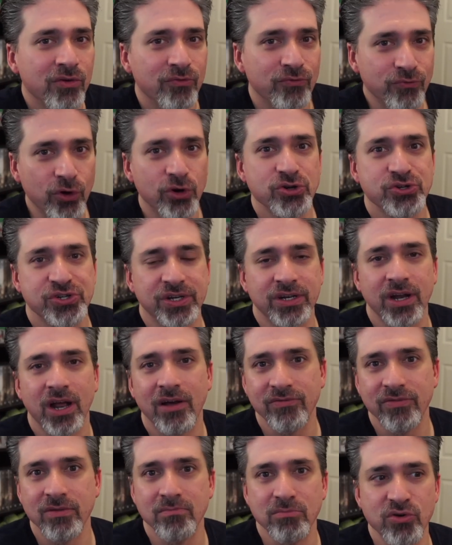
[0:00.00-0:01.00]
version
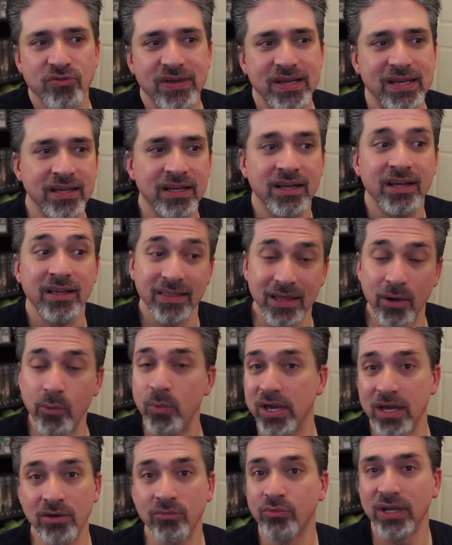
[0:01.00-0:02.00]
of the movie that we
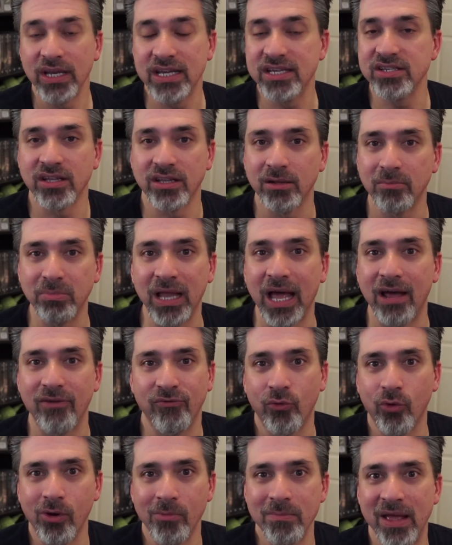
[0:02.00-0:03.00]
can release on the platform,